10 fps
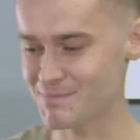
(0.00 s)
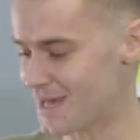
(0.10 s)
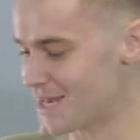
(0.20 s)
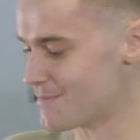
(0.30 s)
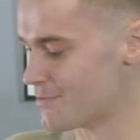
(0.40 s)

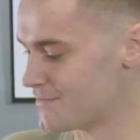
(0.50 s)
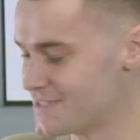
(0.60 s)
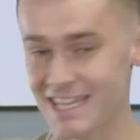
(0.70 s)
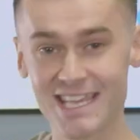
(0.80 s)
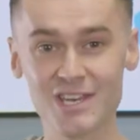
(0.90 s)
made up of
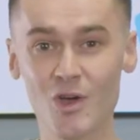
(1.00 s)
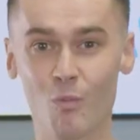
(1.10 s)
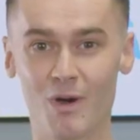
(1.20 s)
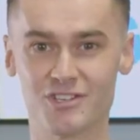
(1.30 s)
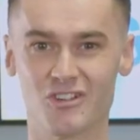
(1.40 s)
10
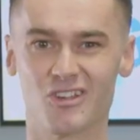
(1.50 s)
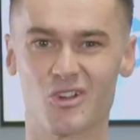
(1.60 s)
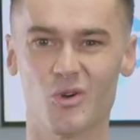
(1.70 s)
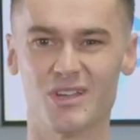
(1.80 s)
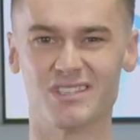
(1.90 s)
$1
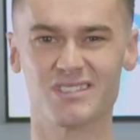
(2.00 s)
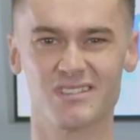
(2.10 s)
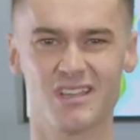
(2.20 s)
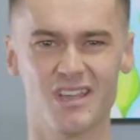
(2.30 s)
coins.